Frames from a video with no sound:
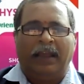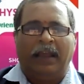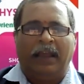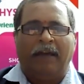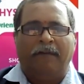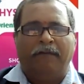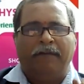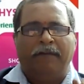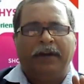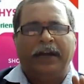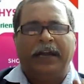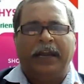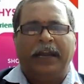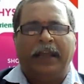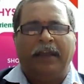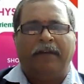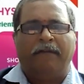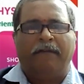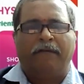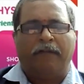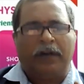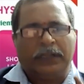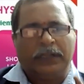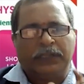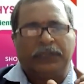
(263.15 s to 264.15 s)
Every day,
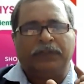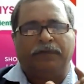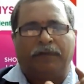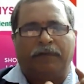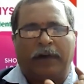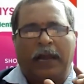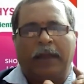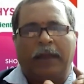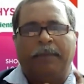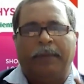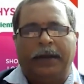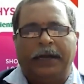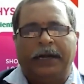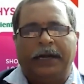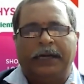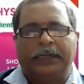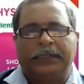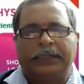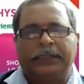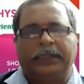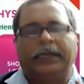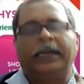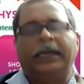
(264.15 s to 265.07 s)
first 5 minutes